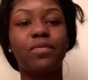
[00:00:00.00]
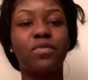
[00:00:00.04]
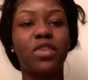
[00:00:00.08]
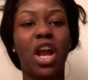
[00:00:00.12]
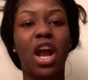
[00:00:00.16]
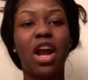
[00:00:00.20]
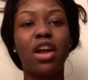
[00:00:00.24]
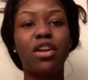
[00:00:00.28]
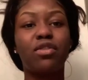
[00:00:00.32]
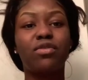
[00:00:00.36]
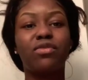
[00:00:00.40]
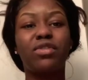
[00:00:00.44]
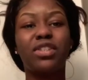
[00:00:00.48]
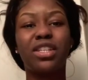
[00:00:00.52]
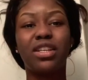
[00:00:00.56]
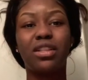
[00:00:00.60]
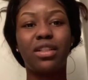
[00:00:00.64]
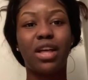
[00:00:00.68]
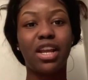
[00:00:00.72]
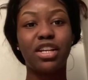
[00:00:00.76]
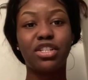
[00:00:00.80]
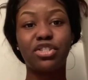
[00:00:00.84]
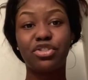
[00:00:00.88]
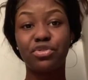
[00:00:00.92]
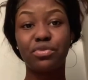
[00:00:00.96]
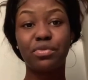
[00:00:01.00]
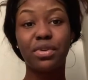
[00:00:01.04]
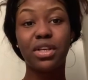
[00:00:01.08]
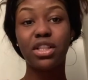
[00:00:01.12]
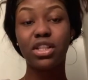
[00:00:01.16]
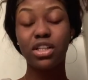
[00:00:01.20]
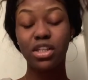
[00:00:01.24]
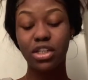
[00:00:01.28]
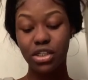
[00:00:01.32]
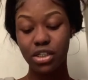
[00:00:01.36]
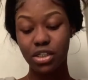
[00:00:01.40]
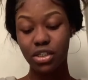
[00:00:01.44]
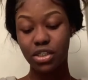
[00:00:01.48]
I don't really like dewy
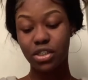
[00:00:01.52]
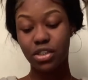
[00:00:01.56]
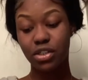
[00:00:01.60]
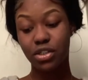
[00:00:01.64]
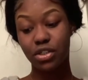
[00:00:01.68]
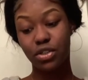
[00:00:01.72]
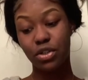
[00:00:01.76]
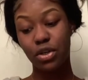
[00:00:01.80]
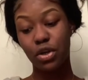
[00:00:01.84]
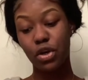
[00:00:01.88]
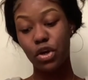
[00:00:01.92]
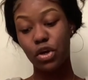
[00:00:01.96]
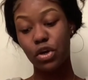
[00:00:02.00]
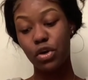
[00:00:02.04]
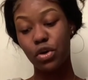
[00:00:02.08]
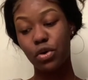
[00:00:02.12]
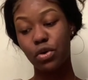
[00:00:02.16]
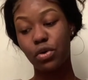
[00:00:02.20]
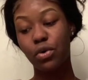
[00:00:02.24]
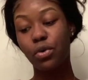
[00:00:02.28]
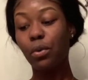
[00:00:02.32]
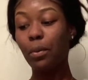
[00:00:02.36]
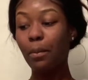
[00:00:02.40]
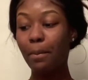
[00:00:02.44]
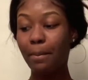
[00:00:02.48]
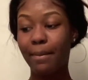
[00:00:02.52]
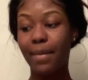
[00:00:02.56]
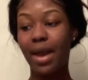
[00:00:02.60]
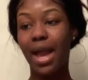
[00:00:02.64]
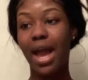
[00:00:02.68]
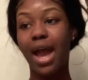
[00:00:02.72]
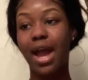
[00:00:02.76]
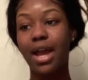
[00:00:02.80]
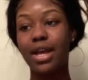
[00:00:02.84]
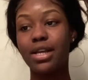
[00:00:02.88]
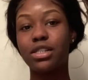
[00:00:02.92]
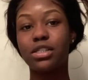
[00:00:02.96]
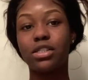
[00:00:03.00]
looks, so
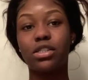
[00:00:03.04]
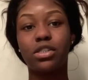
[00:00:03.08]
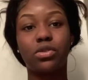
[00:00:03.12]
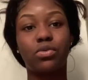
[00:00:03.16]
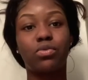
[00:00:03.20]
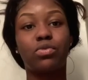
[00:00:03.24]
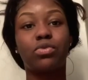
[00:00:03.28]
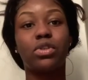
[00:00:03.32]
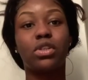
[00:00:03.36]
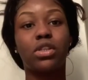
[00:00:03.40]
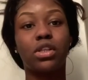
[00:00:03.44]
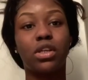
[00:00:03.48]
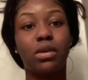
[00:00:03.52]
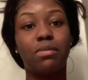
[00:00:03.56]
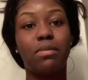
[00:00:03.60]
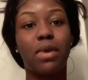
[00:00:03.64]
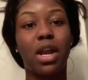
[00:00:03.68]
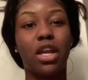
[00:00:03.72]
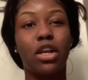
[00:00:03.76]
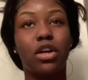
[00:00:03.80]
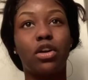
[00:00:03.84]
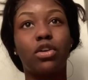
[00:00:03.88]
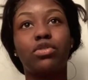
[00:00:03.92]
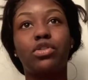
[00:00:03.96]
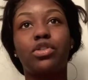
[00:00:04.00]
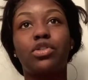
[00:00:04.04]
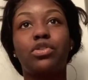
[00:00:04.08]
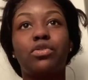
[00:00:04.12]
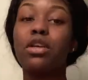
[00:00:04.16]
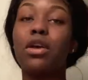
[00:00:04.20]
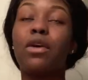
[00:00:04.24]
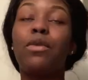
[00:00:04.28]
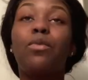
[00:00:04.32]
matte is really my go-to.